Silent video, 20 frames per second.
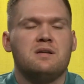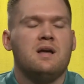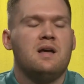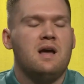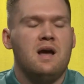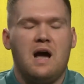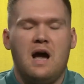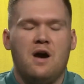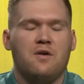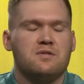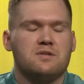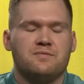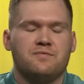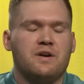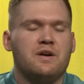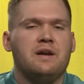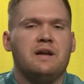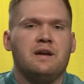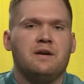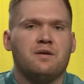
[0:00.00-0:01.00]
and I was
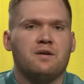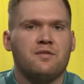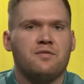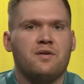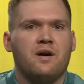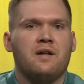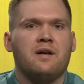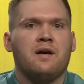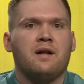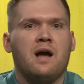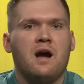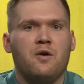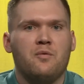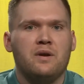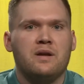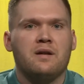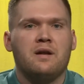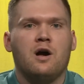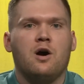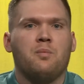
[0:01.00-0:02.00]
very eager to find out how
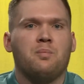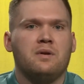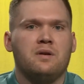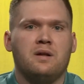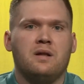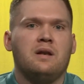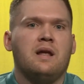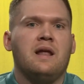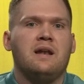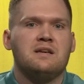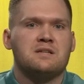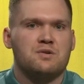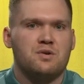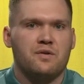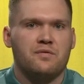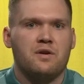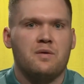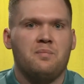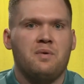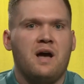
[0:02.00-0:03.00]
we could help in any
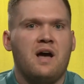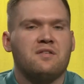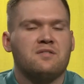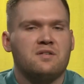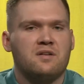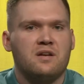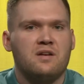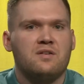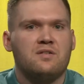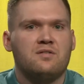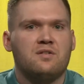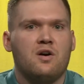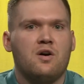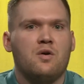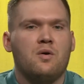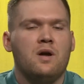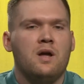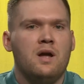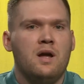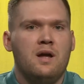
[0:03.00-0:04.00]
sort of capacity.
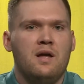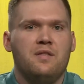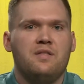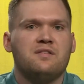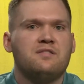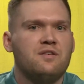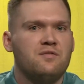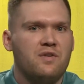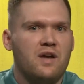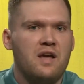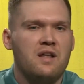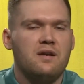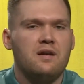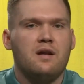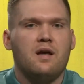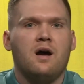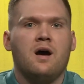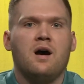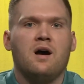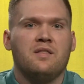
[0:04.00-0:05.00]
So this event
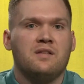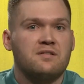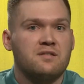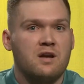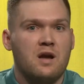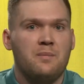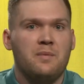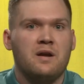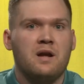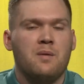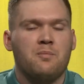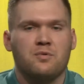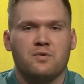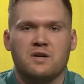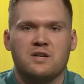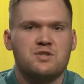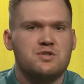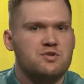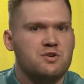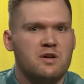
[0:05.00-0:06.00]
that's coming up,
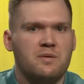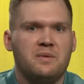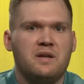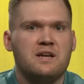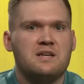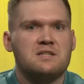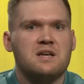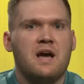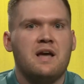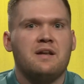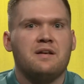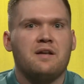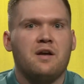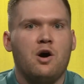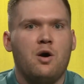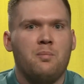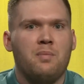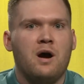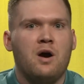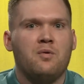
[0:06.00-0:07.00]
we're extremely excited to
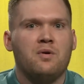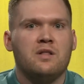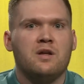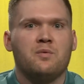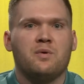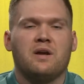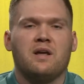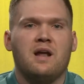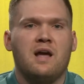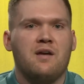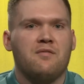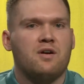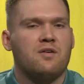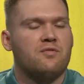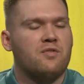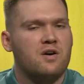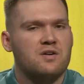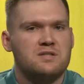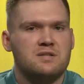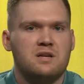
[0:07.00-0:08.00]
help out with it. We're going to have
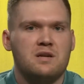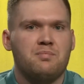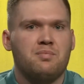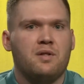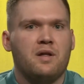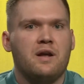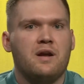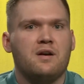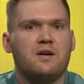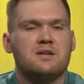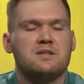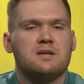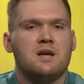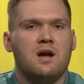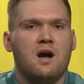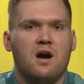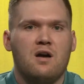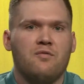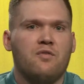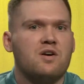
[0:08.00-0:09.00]
our varsity players,
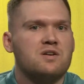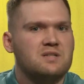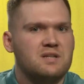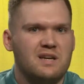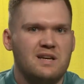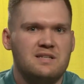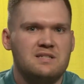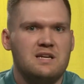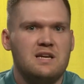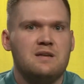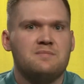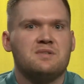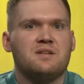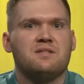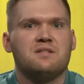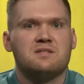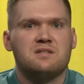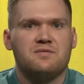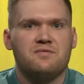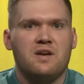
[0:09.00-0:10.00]
our varsity teams
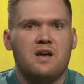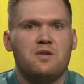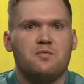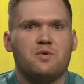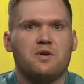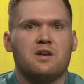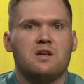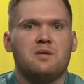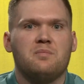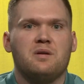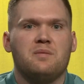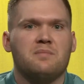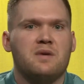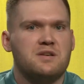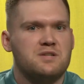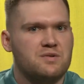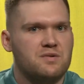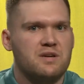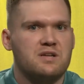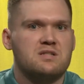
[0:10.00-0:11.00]
at this event. We're going to be
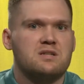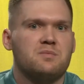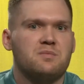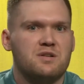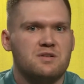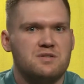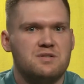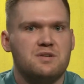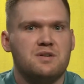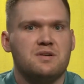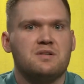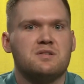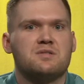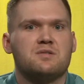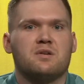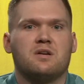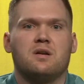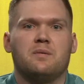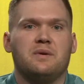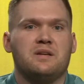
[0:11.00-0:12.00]
mentoring some of the
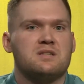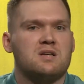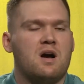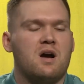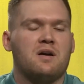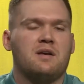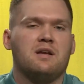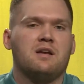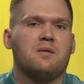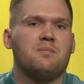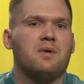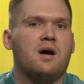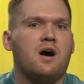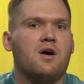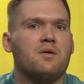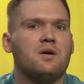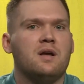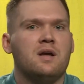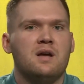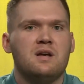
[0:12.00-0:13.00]
students. We're going to be talking
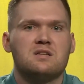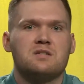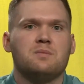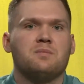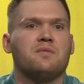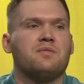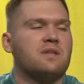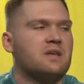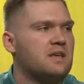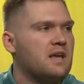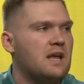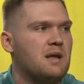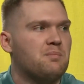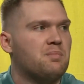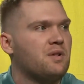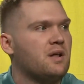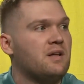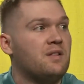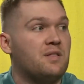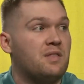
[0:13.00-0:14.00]
about some of the
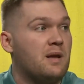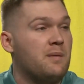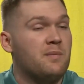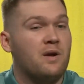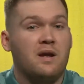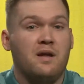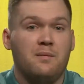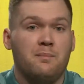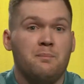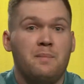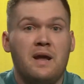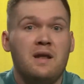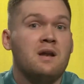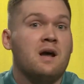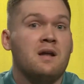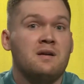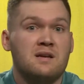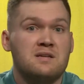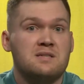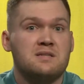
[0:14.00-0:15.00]
gameplay that they may
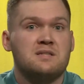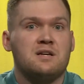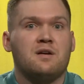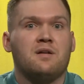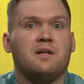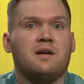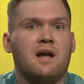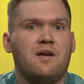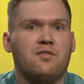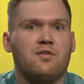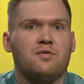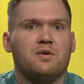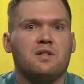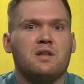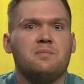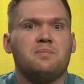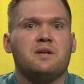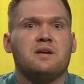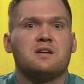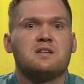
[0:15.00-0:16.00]
not necessarily ever
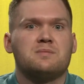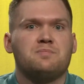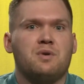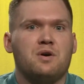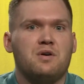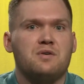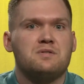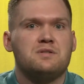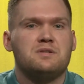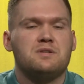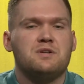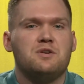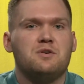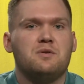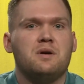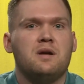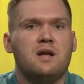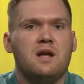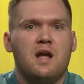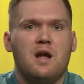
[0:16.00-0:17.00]
really be exposed to.
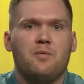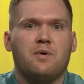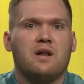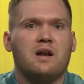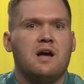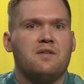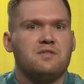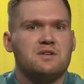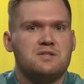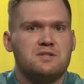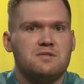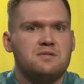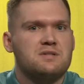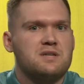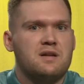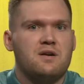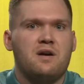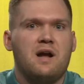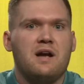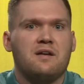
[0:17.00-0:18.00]
And we're going to have the
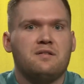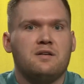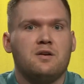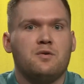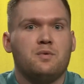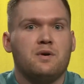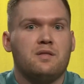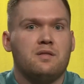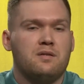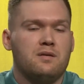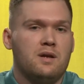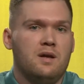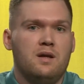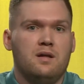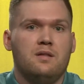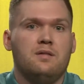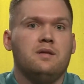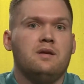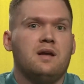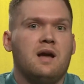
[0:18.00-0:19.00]
students interacting with
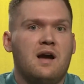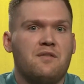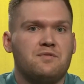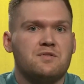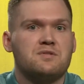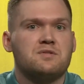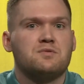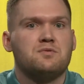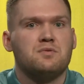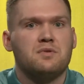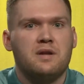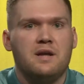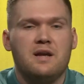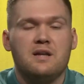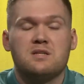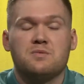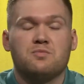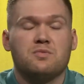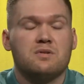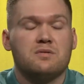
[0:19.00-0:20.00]
the after-school
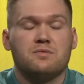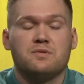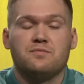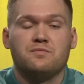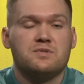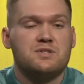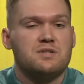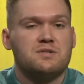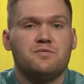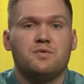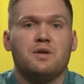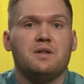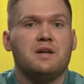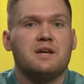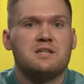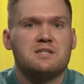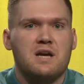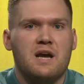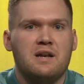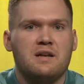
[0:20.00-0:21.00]
kids, and we're just
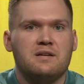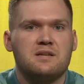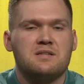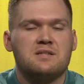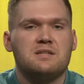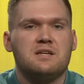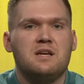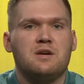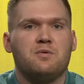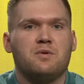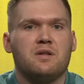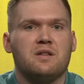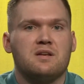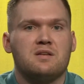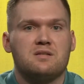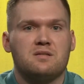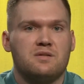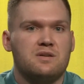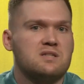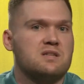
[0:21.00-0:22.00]
really excited to see where
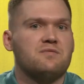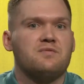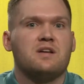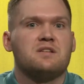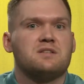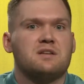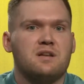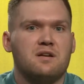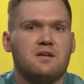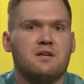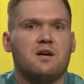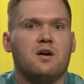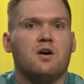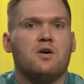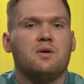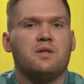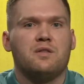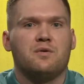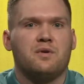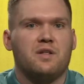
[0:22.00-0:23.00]
this event's going to
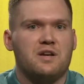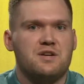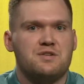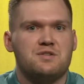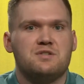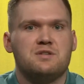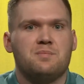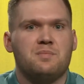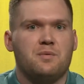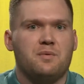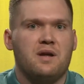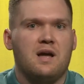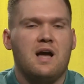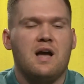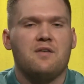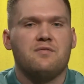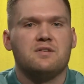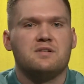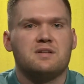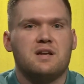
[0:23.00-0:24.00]
go and the relationship that we
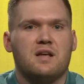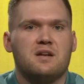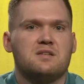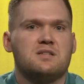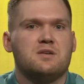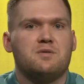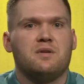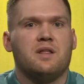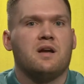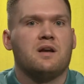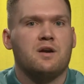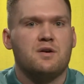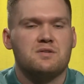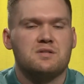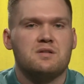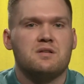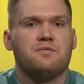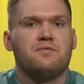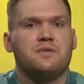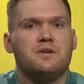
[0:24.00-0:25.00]
have, and kind of see where that
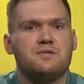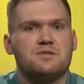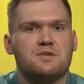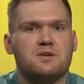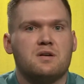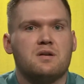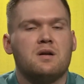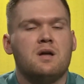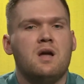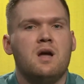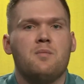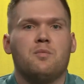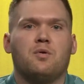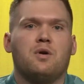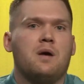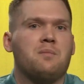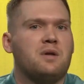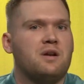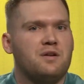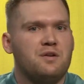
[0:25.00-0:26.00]
goes in the future.
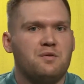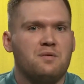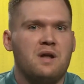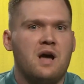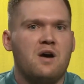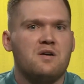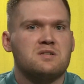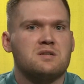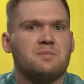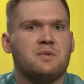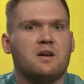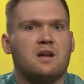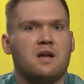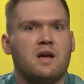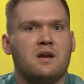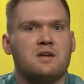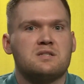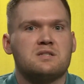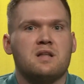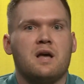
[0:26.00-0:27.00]
But what I'm going to do now is I'm going to
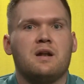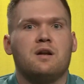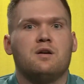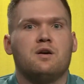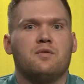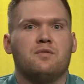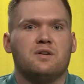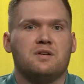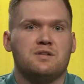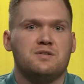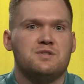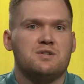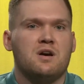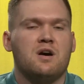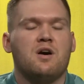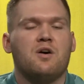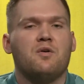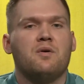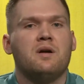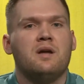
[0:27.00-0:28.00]
kind of slide it over to
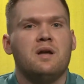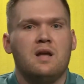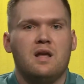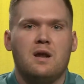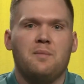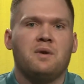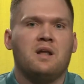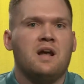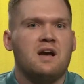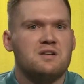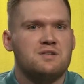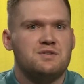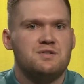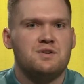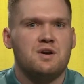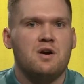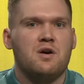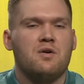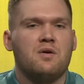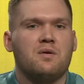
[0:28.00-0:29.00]
Joe. And I'm going to ask
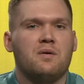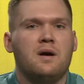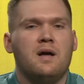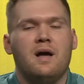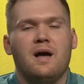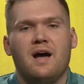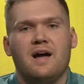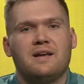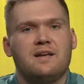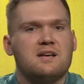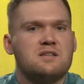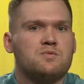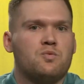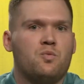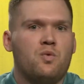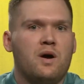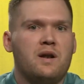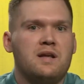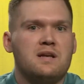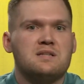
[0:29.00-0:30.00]
Joe, I guess,
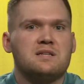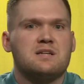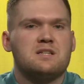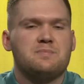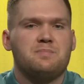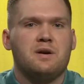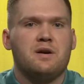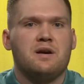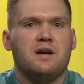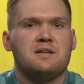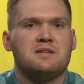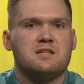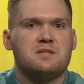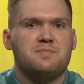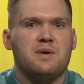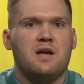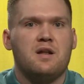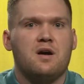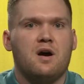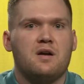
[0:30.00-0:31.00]
what his experience
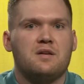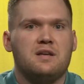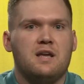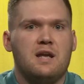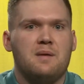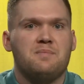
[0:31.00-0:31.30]
has been on